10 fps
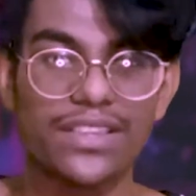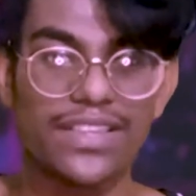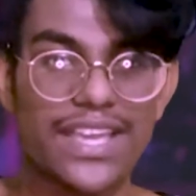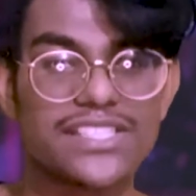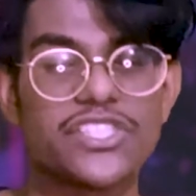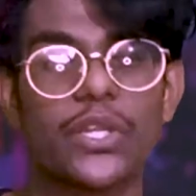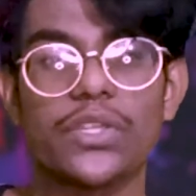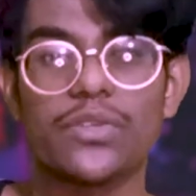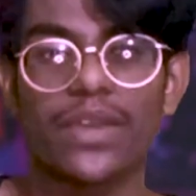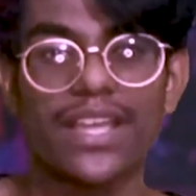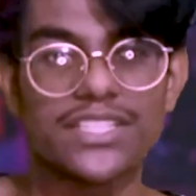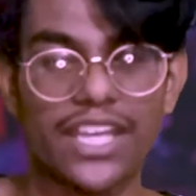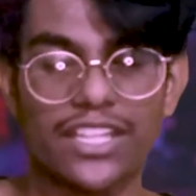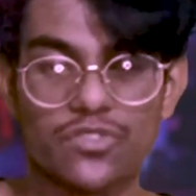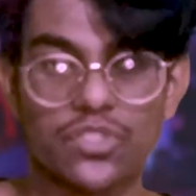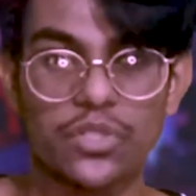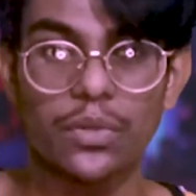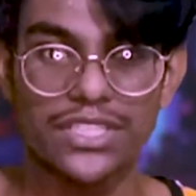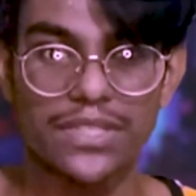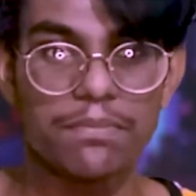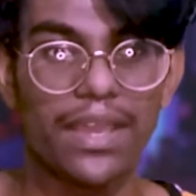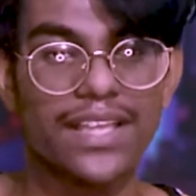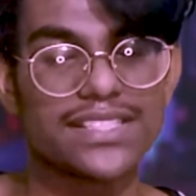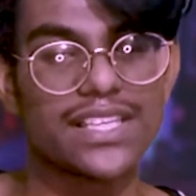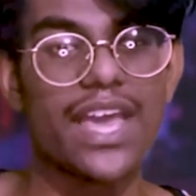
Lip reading: this you can share this with your teammates,